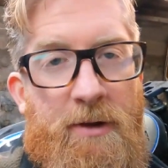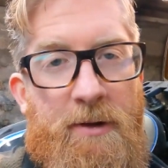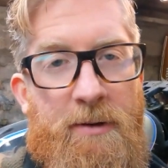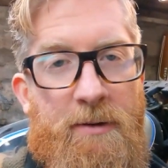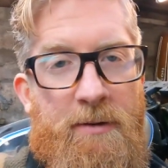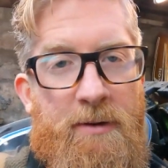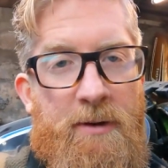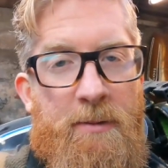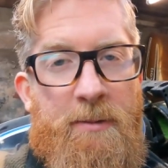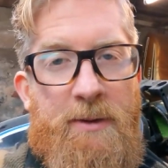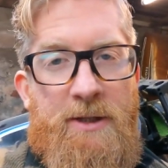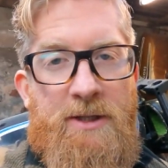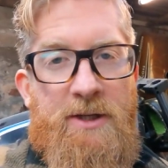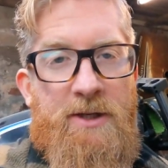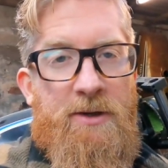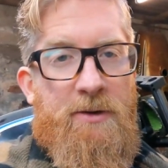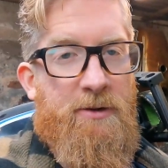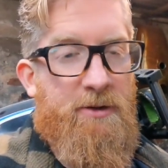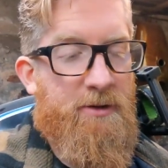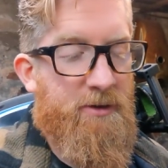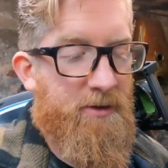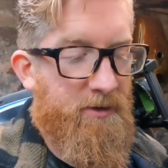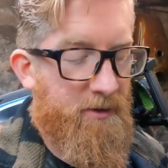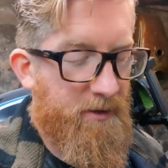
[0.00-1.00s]
the material
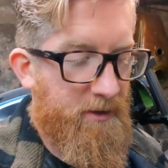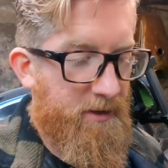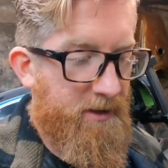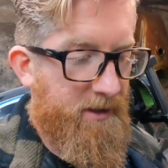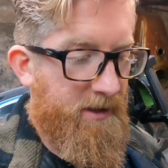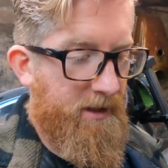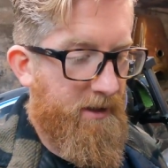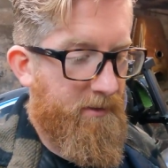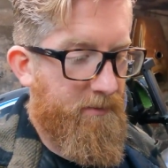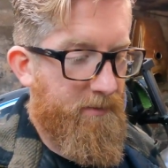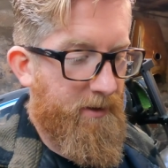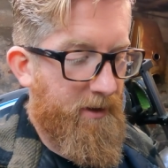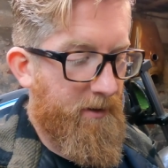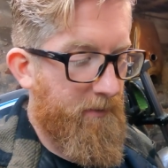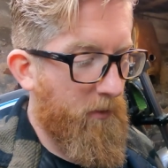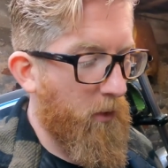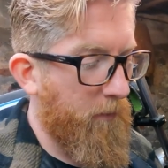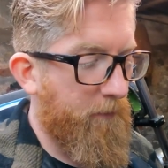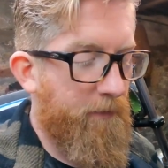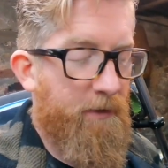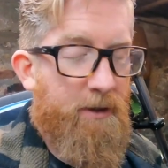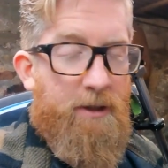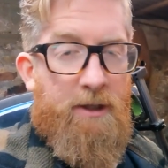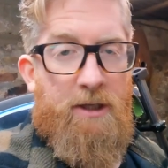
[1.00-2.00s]
that you lay in. But
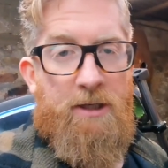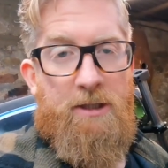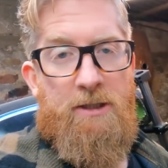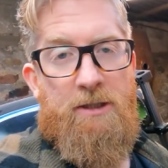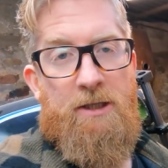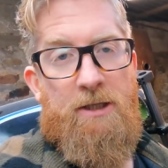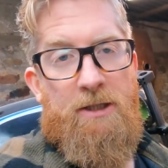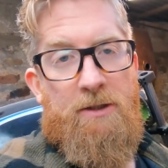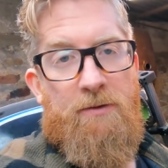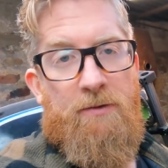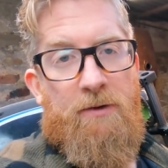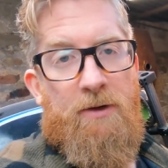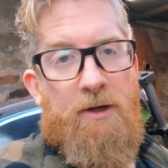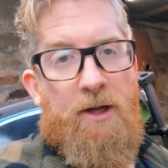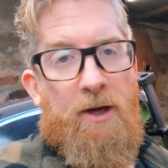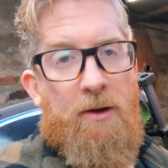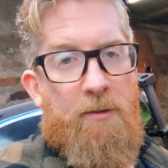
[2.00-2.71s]
hopefully this does for now.